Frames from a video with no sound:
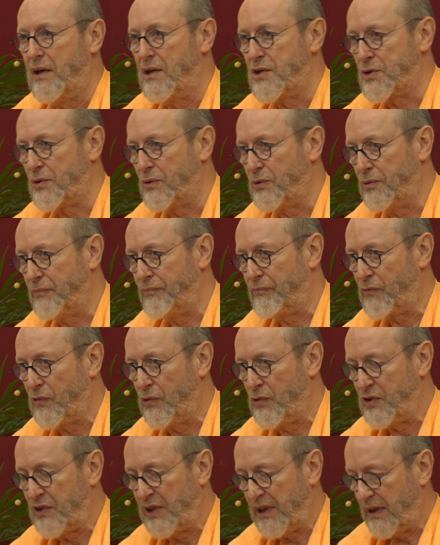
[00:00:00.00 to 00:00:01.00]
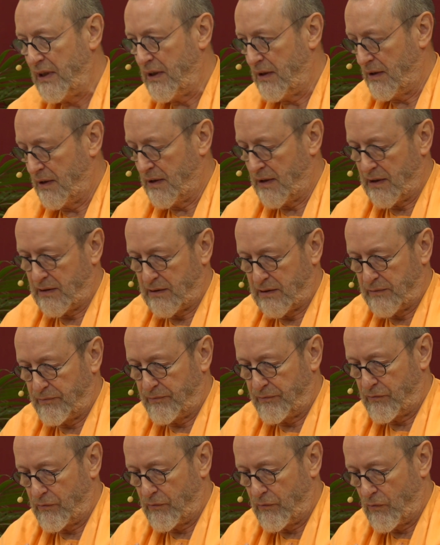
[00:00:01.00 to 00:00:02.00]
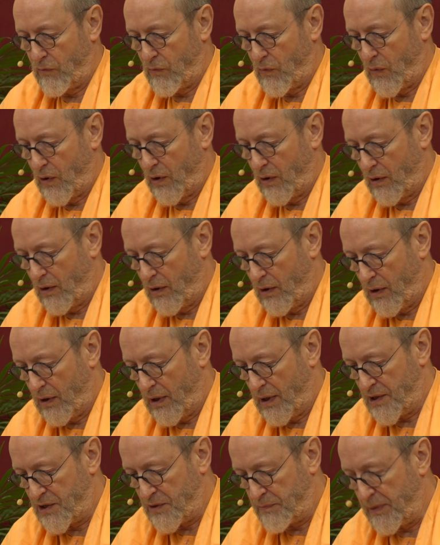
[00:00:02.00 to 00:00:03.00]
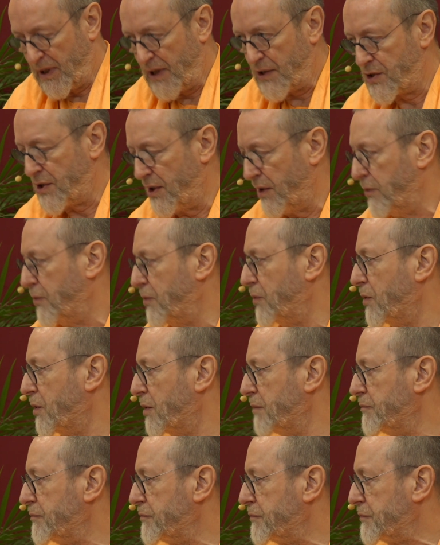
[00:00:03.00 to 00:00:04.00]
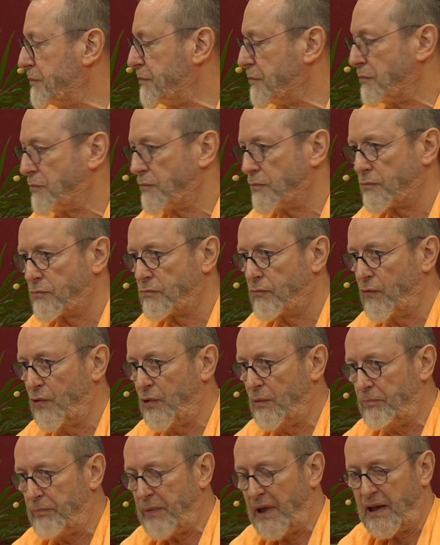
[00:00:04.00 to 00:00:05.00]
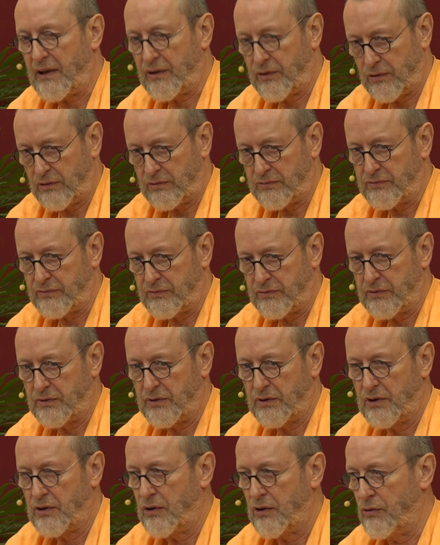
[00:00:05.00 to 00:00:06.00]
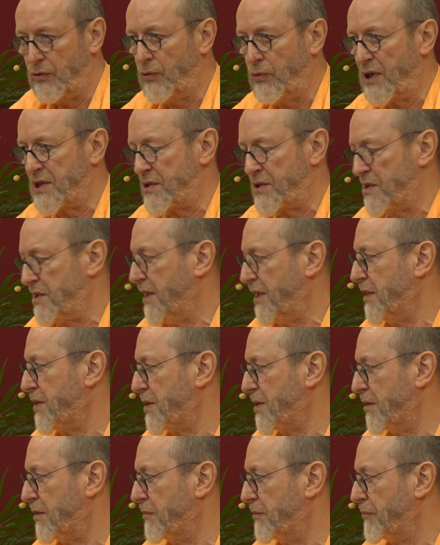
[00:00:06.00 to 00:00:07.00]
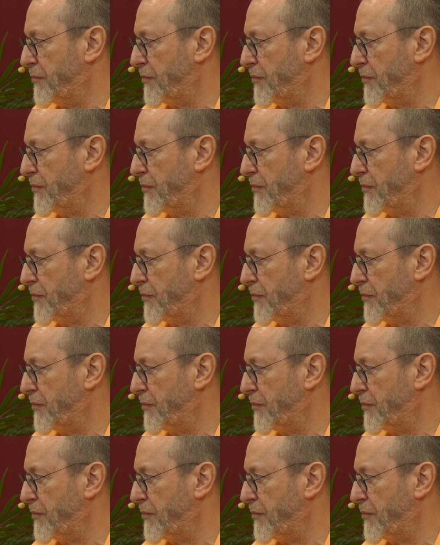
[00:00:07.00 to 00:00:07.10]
So you see that asparsha yoga, the path of no association,